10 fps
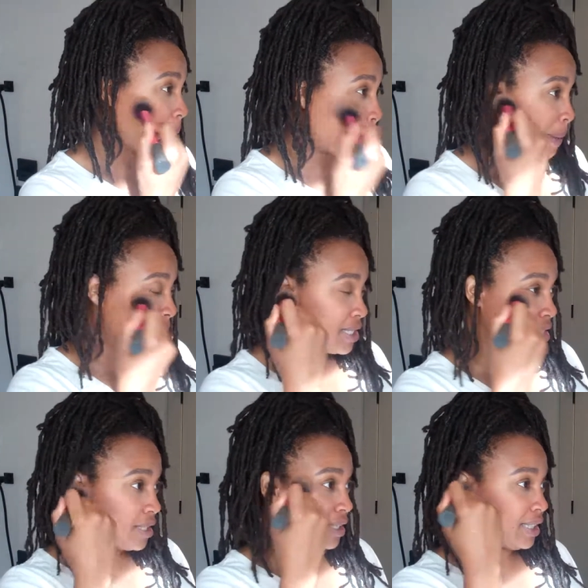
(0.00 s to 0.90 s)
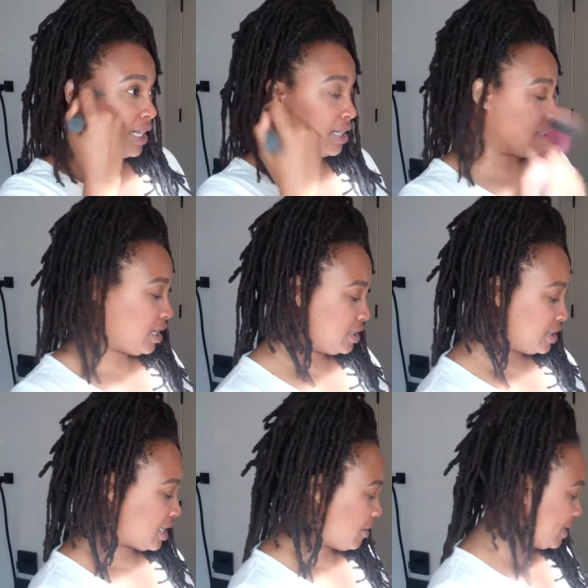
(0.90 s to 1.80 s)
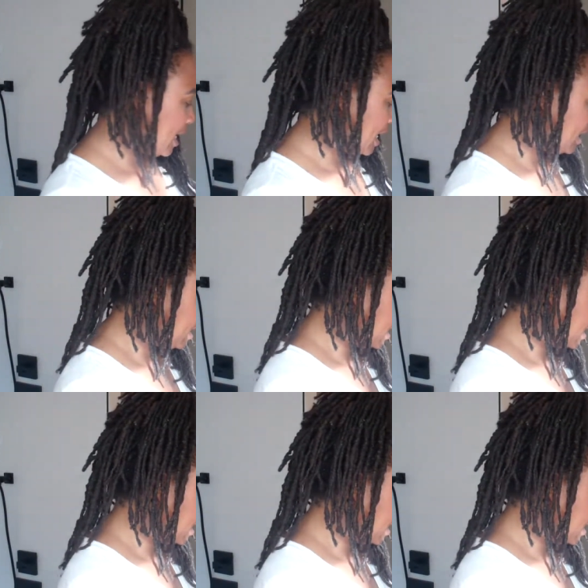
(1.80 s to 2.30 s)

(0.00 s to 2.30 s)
maybe it just looked like a lot, just how I had it